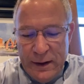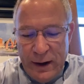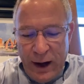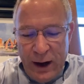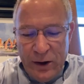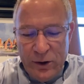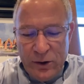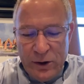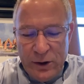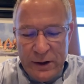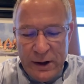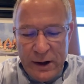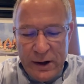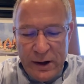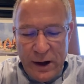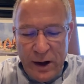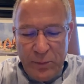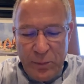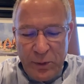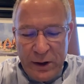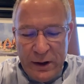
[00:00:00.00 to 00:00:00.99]
How could they
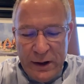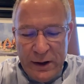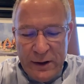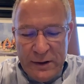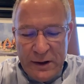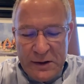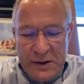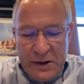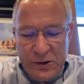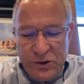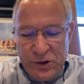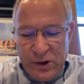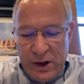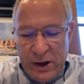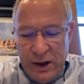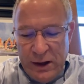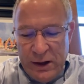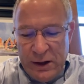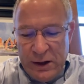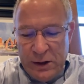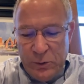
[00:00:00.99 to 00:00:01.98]
comprehend that this
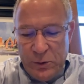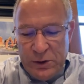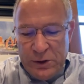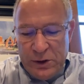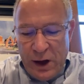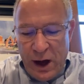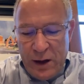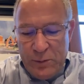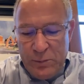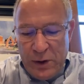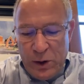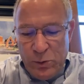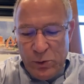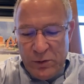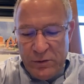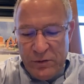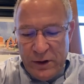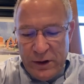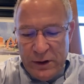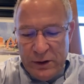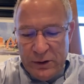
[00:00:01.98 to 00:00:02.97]
king would not be
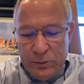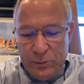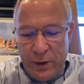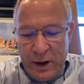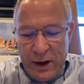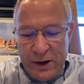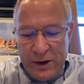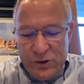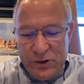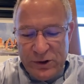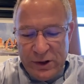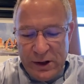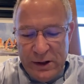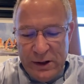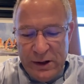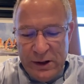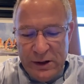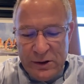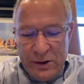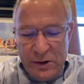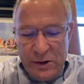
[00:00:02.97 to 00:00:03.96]
revealed by
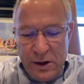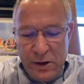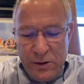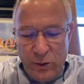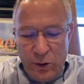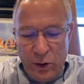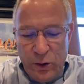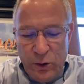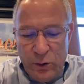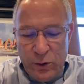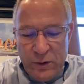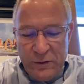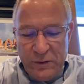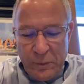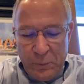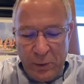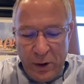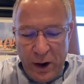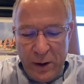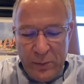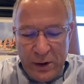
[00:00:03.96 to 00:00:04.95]
ascending to the throne of
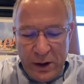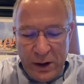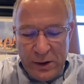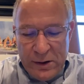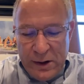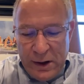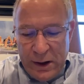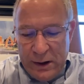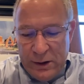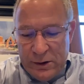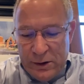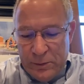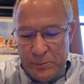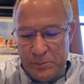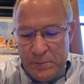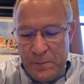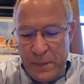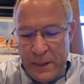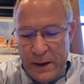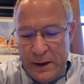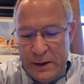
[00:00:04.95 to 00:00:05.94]
a prominent
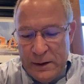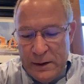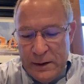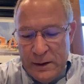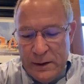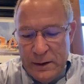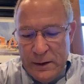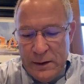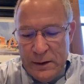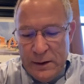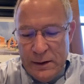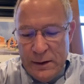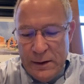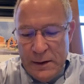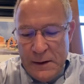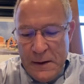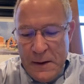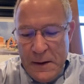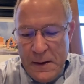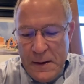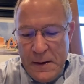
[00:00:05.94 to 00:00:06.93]
kingdom,
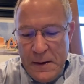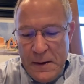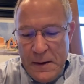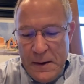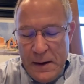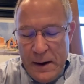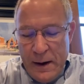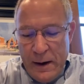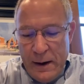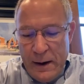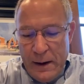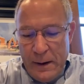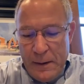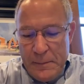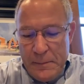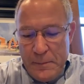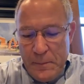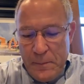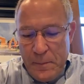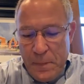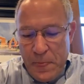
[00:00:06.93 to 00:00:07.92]

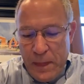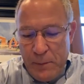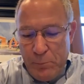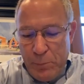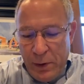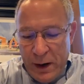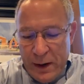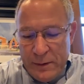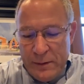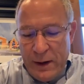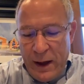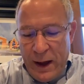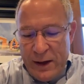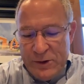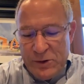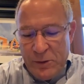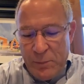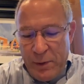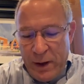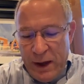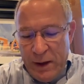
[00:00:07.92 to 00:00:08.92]
uh, but
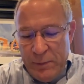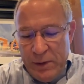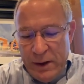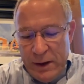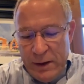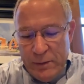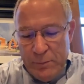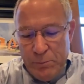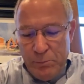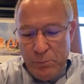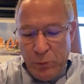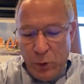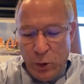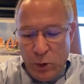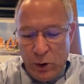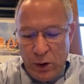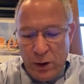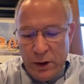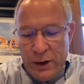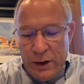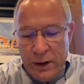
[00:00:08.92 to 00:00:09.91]
as a baby
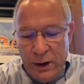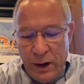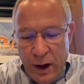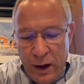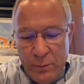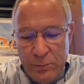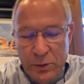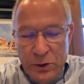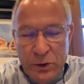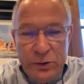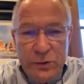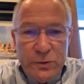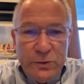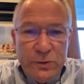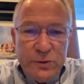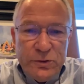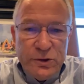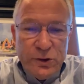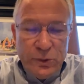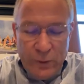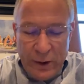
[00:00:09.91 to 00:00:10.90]
born in humble
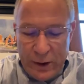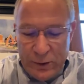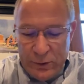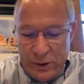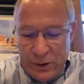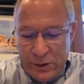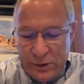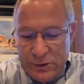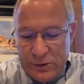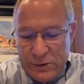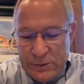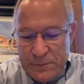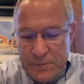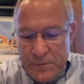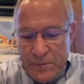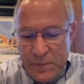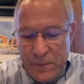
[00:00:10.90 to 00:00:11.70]
surroundings?